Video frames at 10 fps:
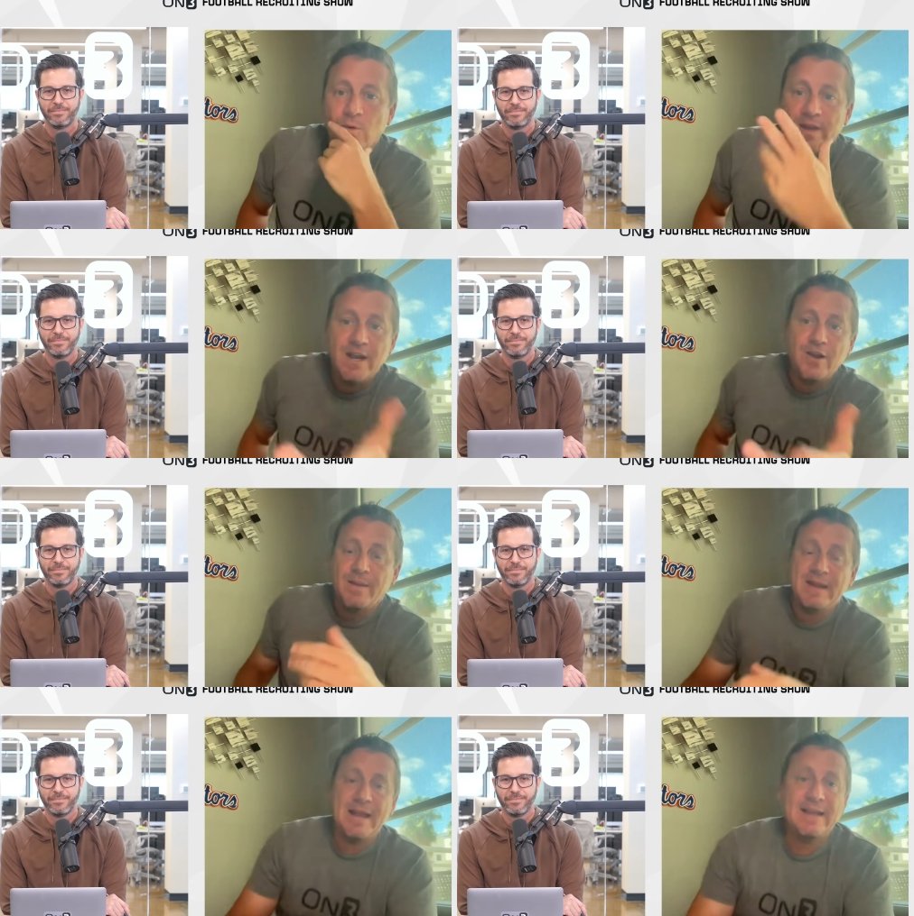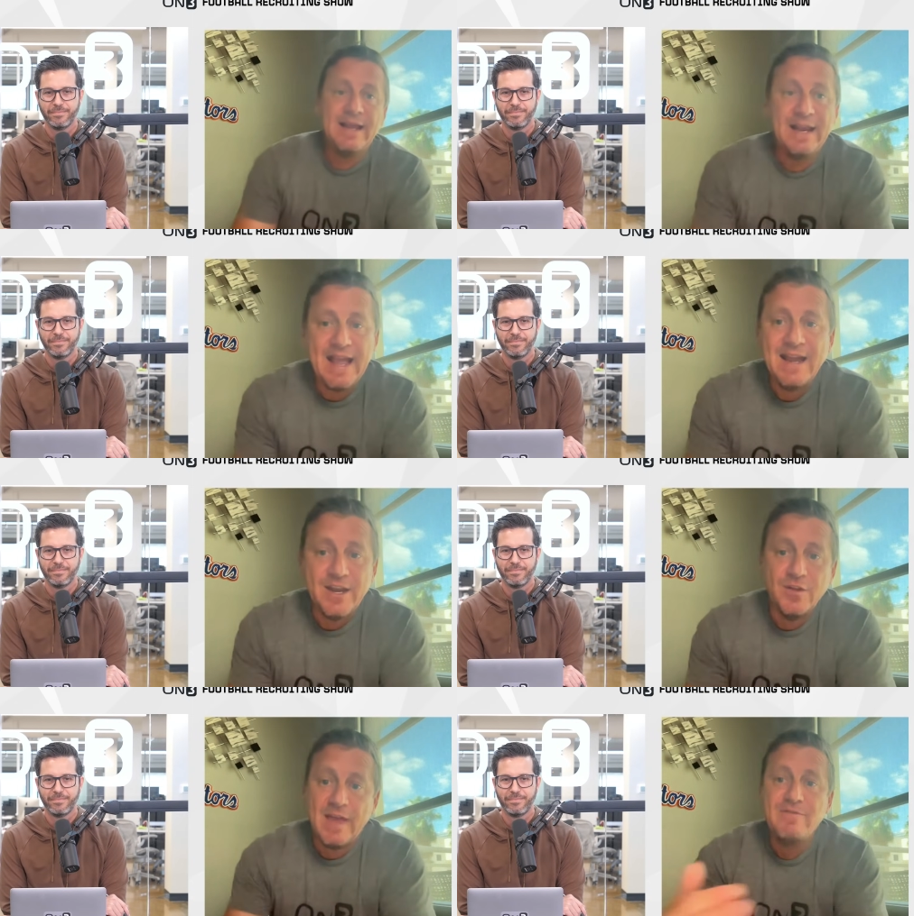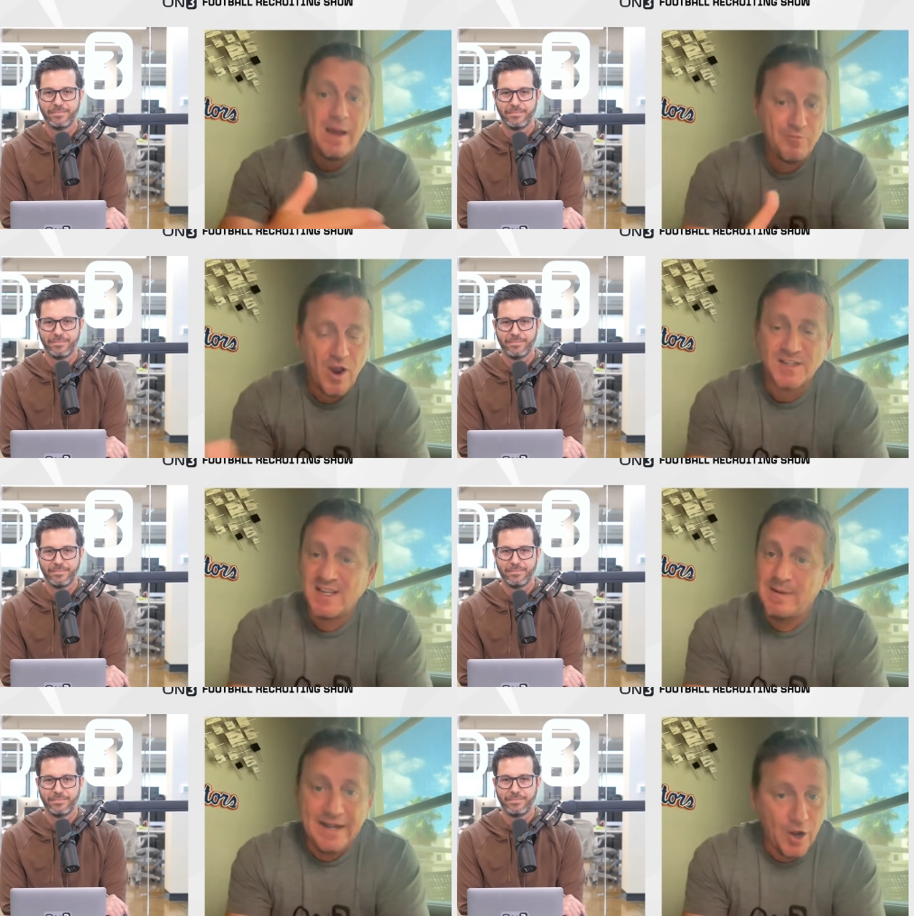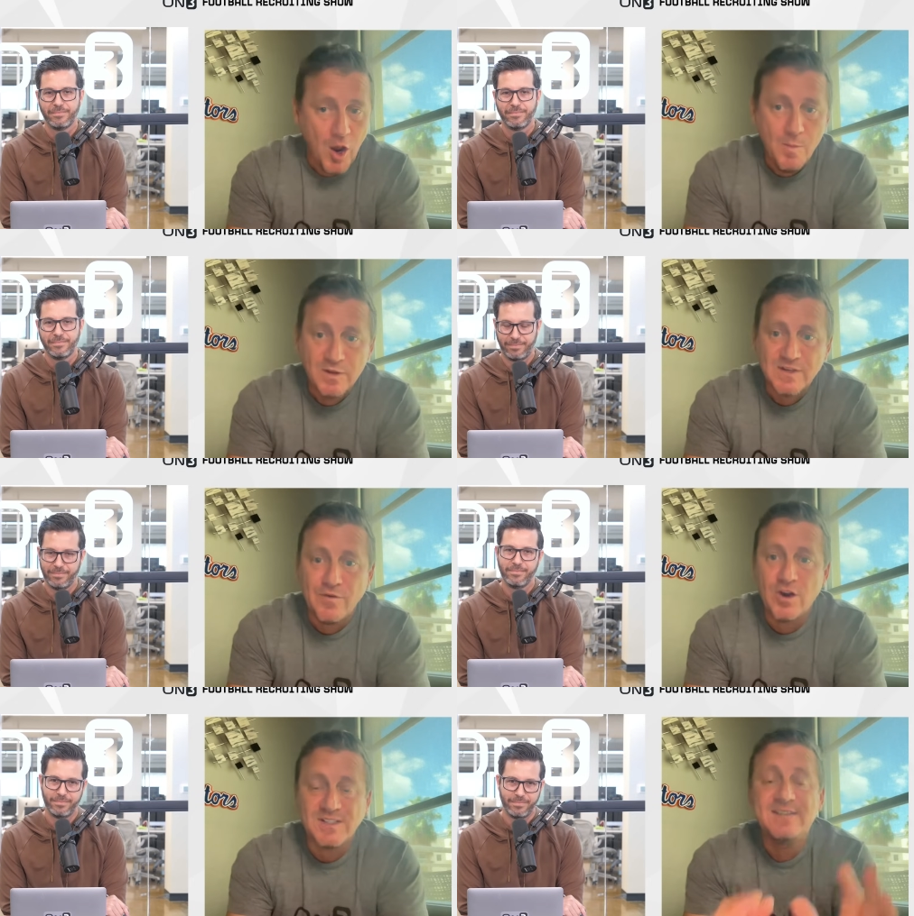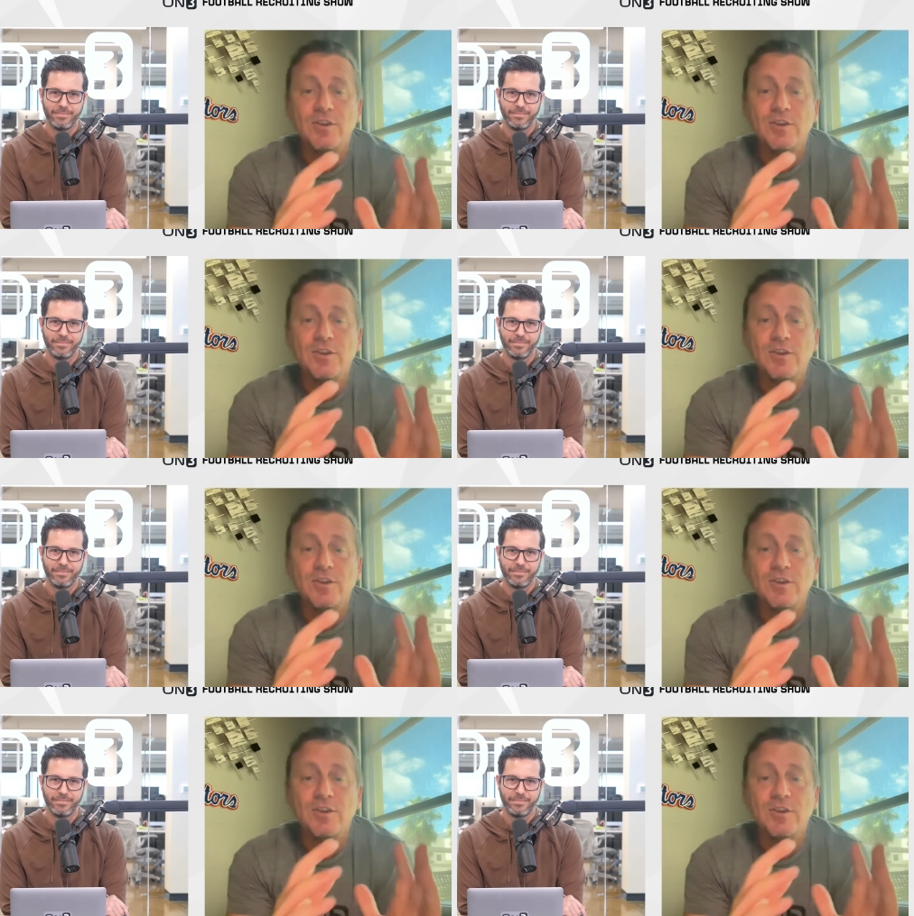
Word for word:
Speaker 1: Well, I mean, and again, they've got proximity to home with Tavares.